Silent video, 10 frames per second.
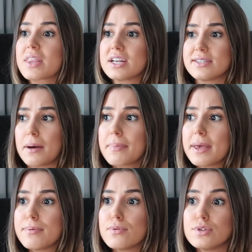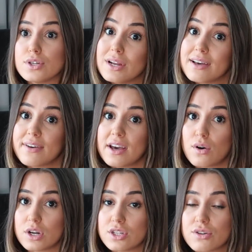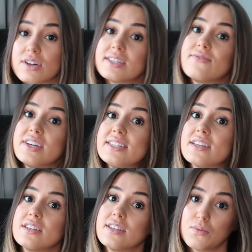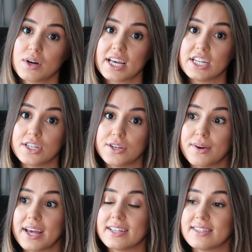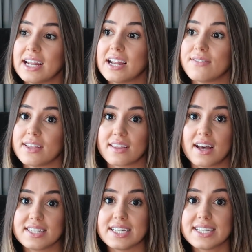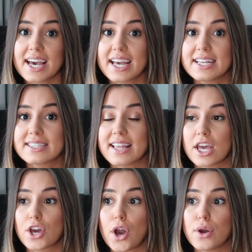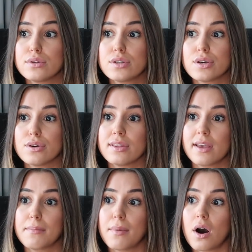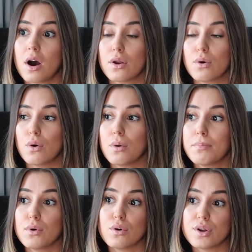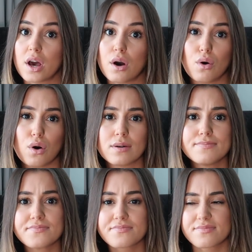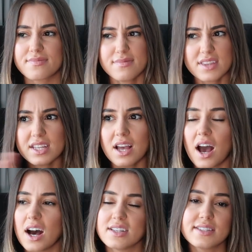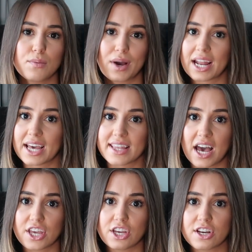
Some people do live here on a tourist visa, so what they do is they live here 30 days, they go to the Oman border or somewhere like that,